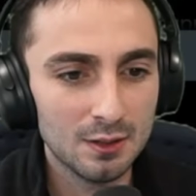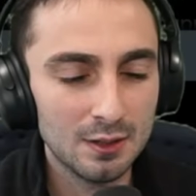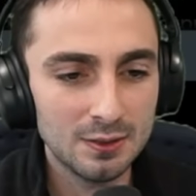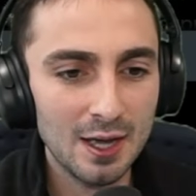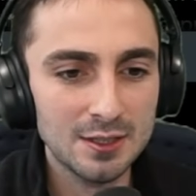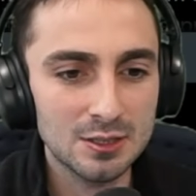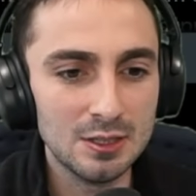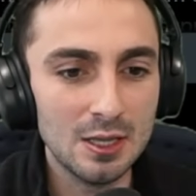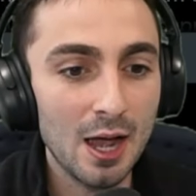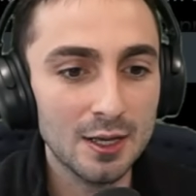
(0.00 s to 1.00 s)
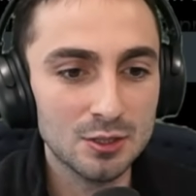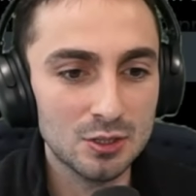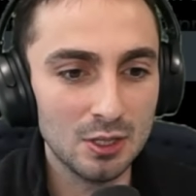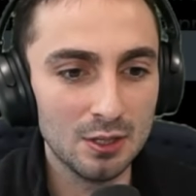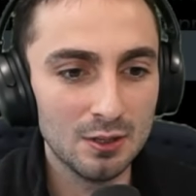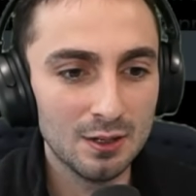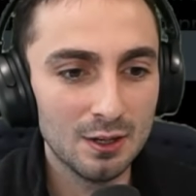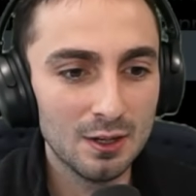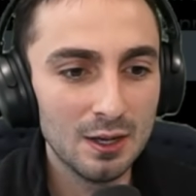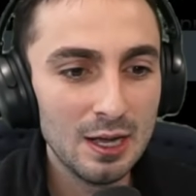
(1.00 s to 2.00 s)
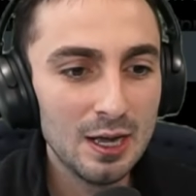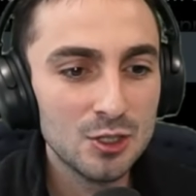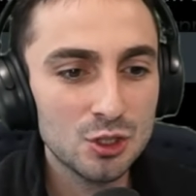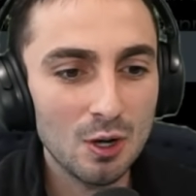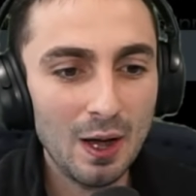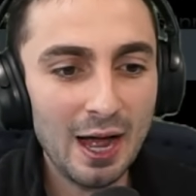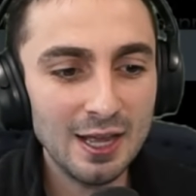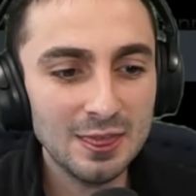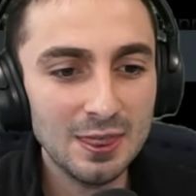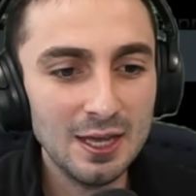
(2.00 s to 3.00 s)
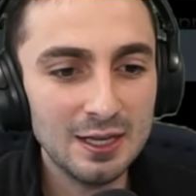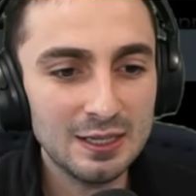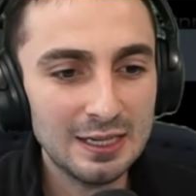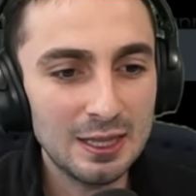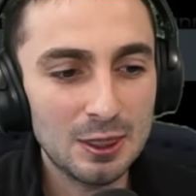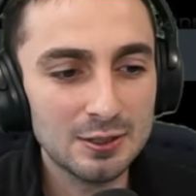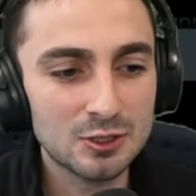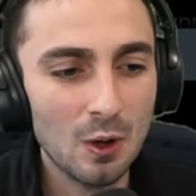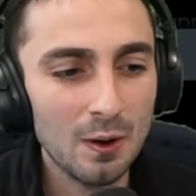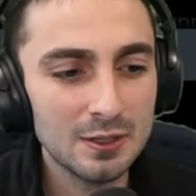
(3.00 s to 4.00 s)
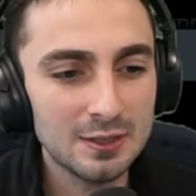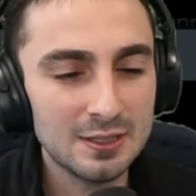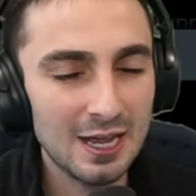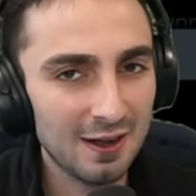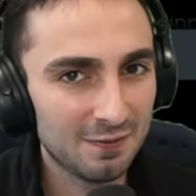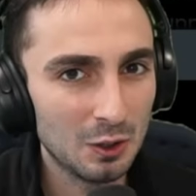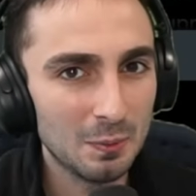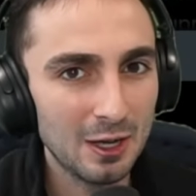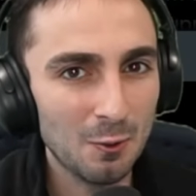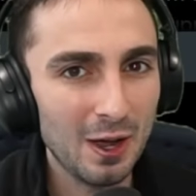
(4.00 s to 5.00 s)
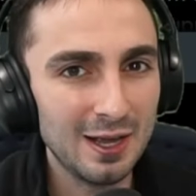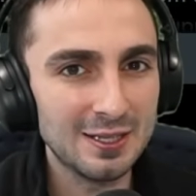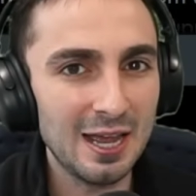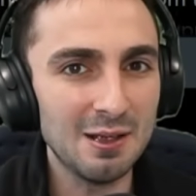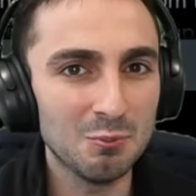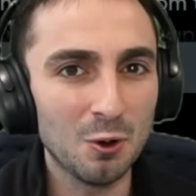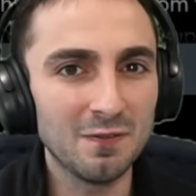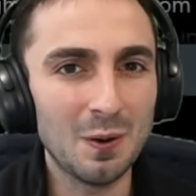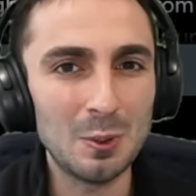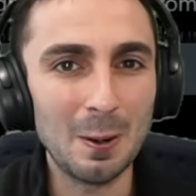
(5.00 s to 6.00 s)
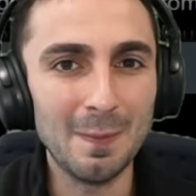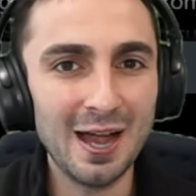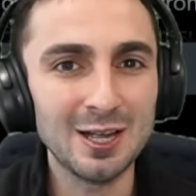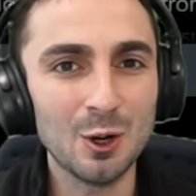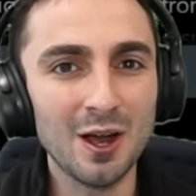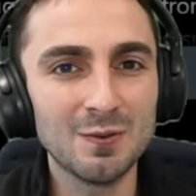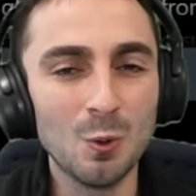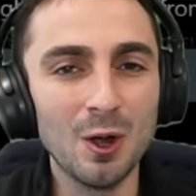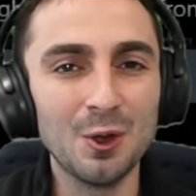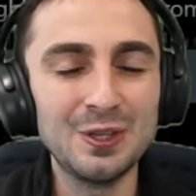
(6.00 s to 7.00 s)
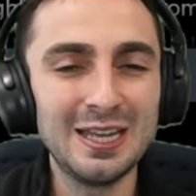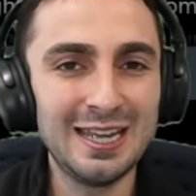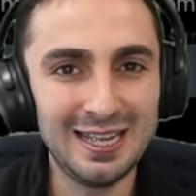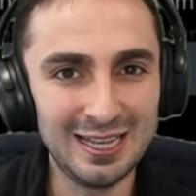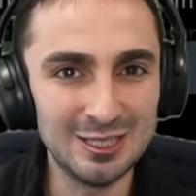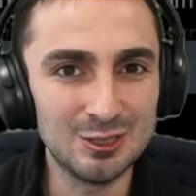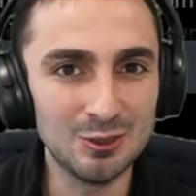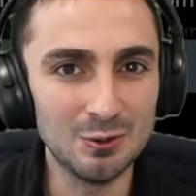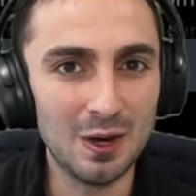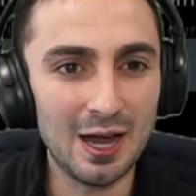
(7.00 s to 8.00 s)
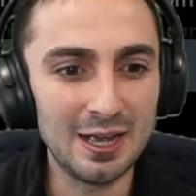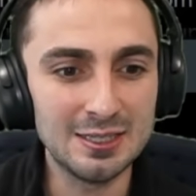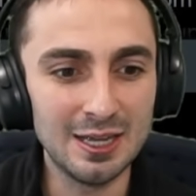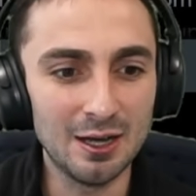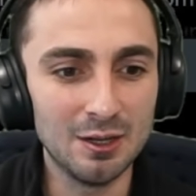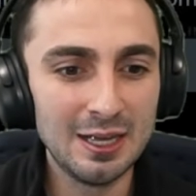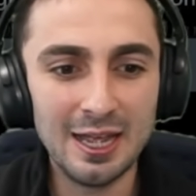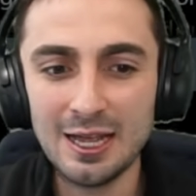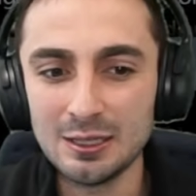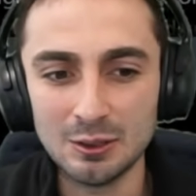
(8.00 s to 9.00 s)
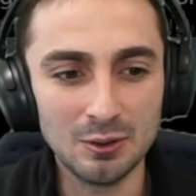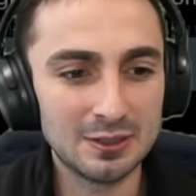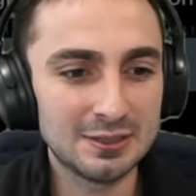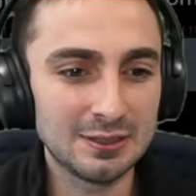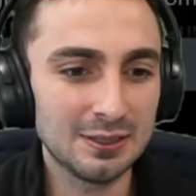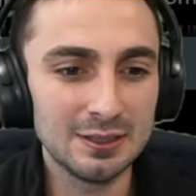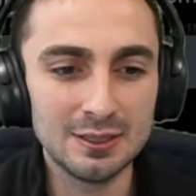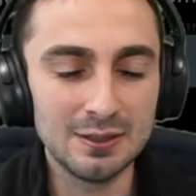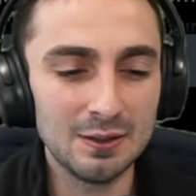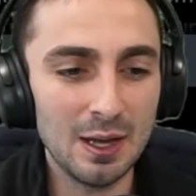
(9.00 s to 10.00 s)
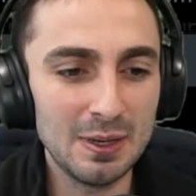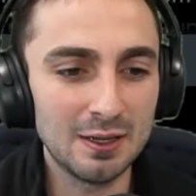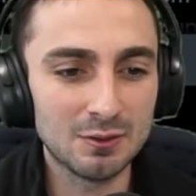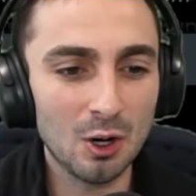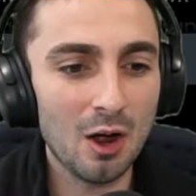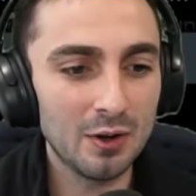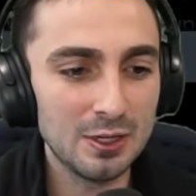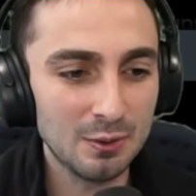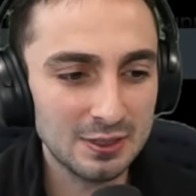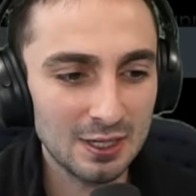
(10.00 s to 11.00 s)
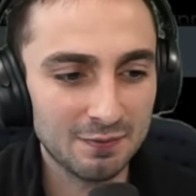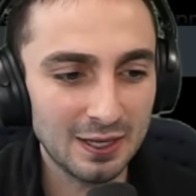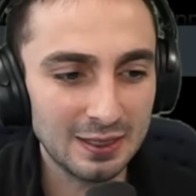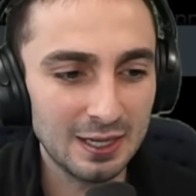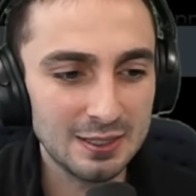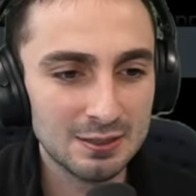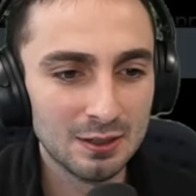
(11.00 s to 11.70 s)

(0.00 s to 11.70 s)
That's nuts, dude. So I think there's going to definitely be a way to import from your Minecraft world into Hytale. It looks, I mean, if they're already doing stuff like this,